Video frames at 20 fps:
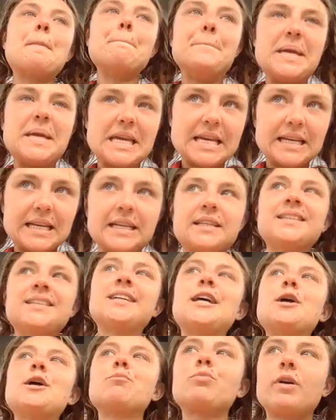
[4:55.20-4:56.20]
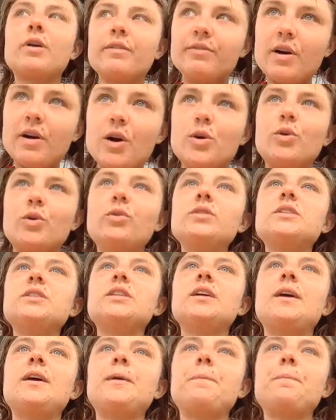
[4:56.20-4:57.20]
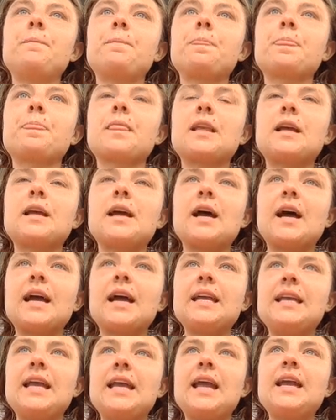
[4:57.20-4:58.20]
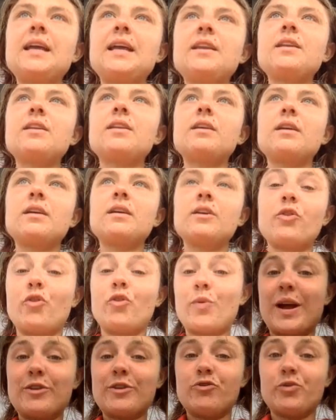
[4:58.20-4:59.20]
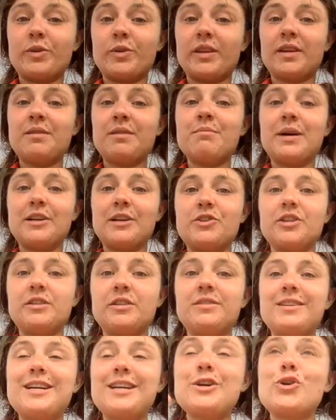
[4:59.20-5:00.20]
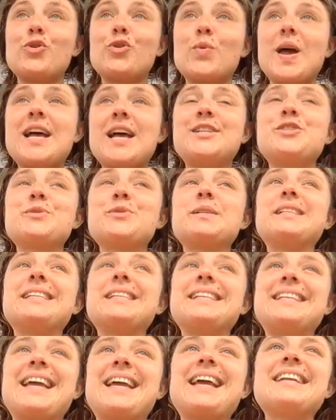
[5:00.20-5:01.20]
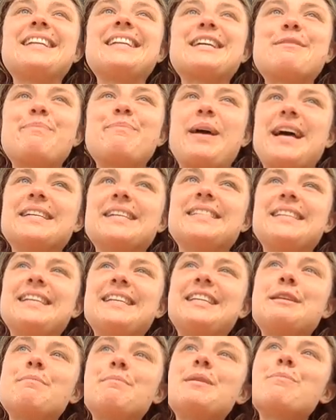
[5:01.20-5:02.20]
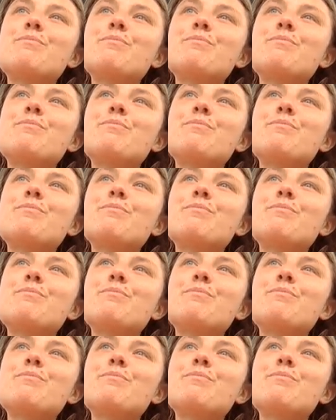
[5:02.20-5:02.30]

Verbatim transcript: being provoked, I gained gradually, mind you, gradually gain the capacity to be